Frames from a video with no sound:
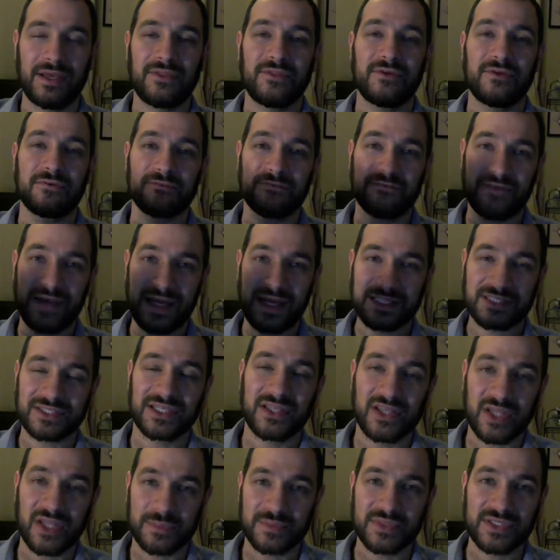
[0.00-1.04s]
they're
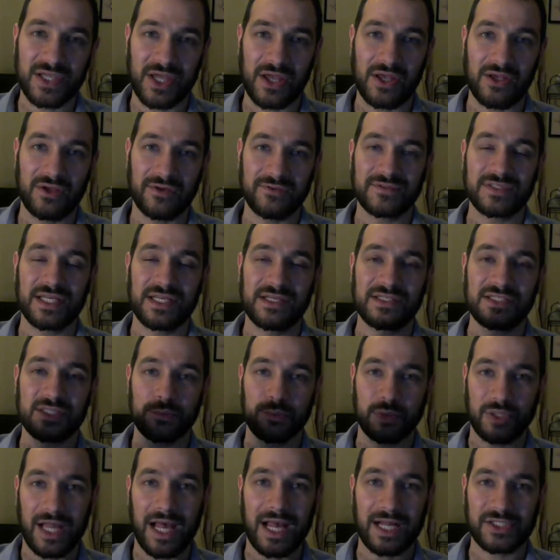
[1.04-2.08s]
vesting themselves into
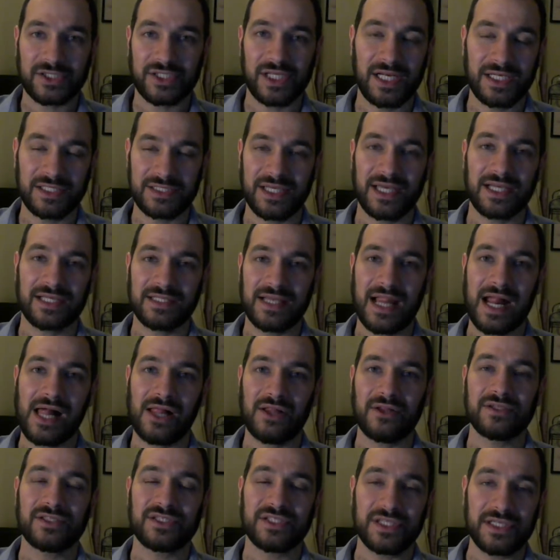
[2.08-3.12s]
blockchain
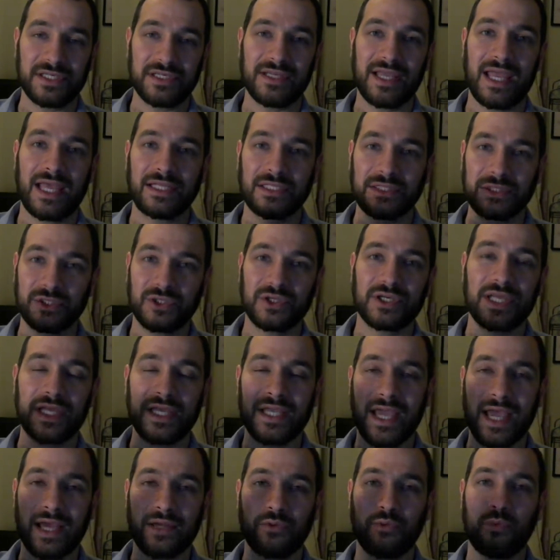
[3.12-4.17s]
technology and
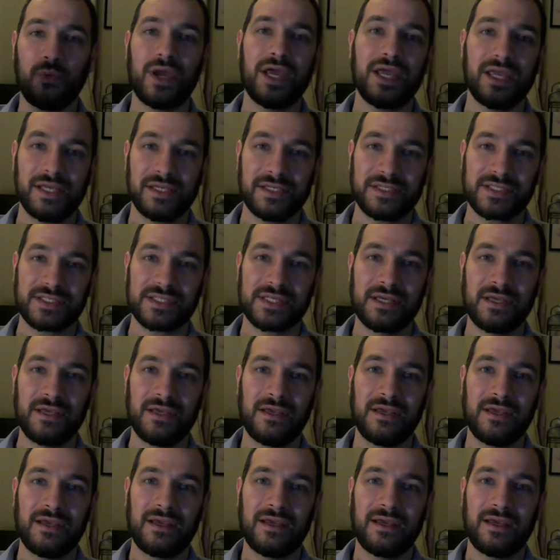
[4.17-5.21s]
looking at ways
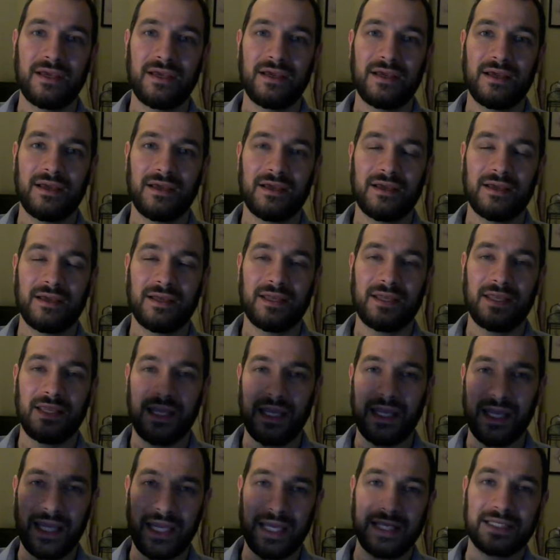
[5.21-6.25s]

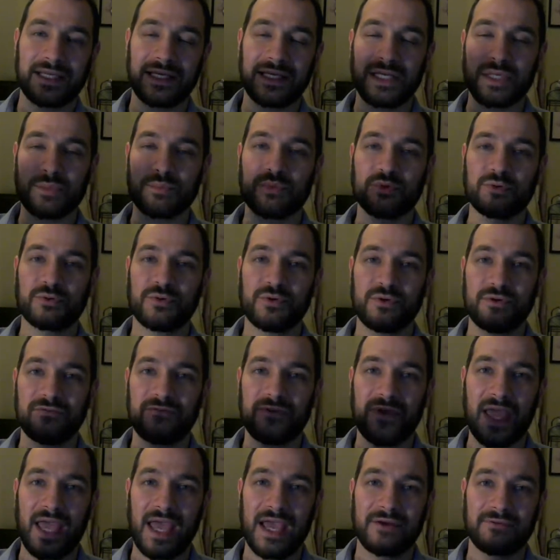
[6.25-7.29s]
it can improve
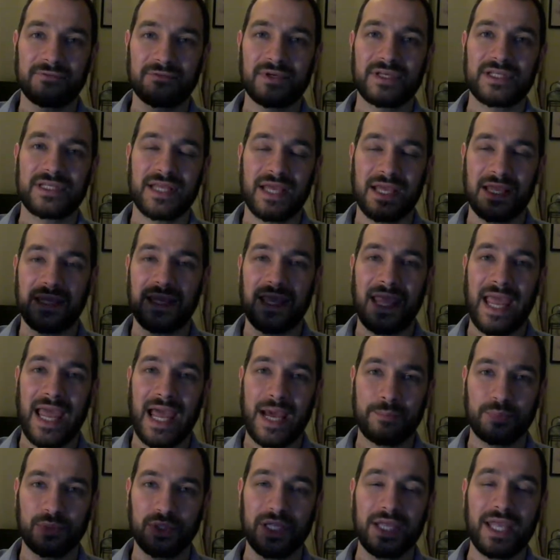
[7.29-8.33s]
everyday
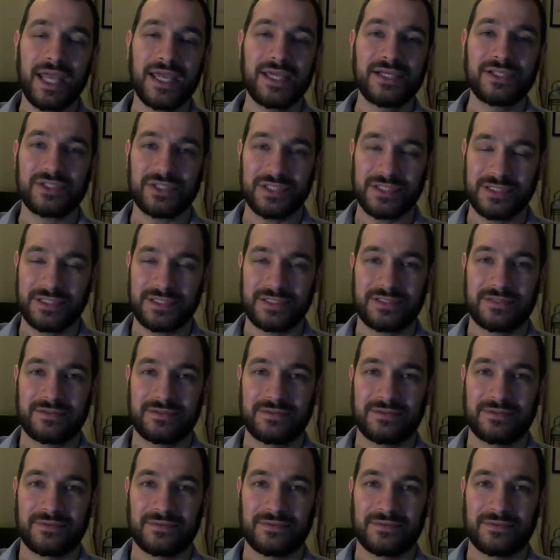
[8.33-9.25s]
applications.